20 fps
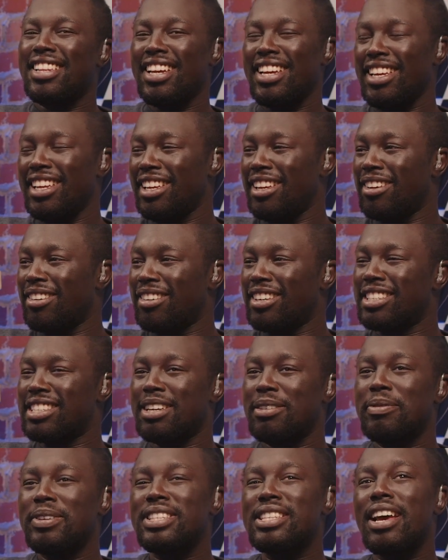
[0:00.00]
Thank you. Because
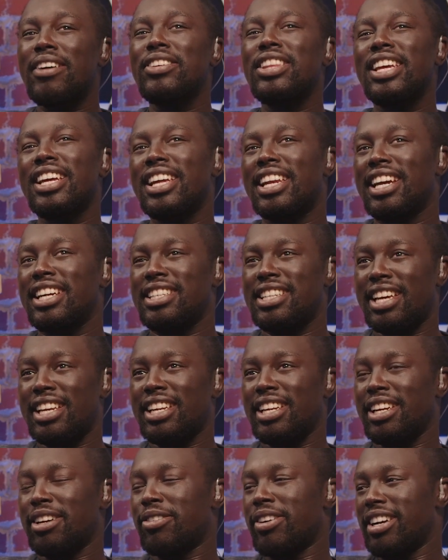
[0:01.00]
I was having like an
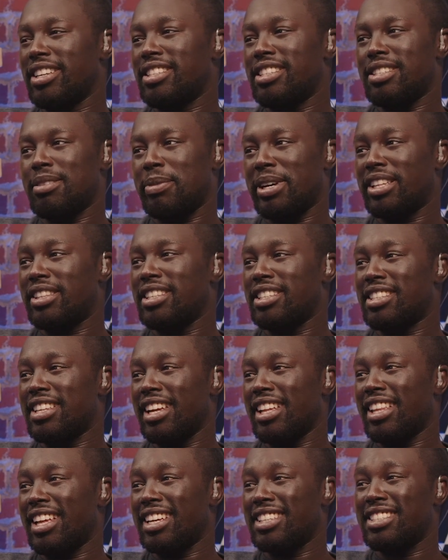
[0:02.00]
identity crisis about this
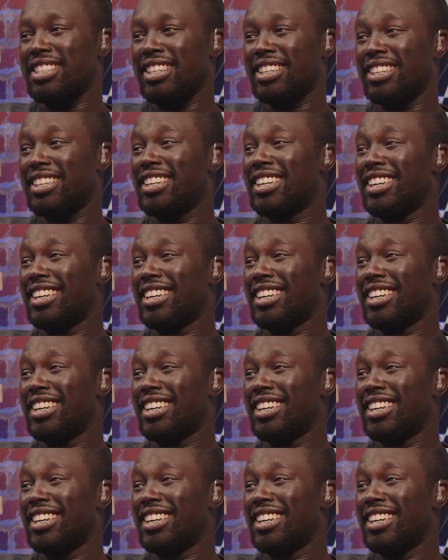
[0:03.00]
like last year.